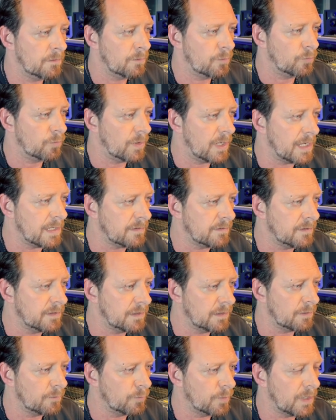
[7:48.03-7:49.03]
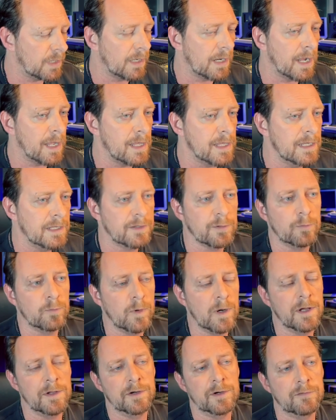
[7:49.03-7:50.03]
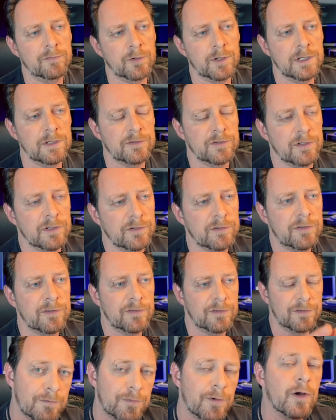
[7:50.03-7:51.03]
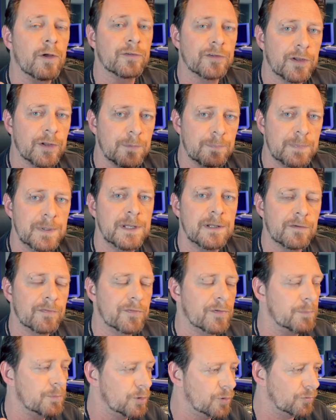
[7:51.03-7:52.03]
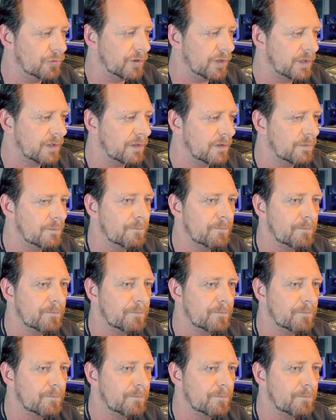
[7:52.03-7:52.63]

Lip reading: right here, where I hit the water, for instance, it falls on the beat of the music.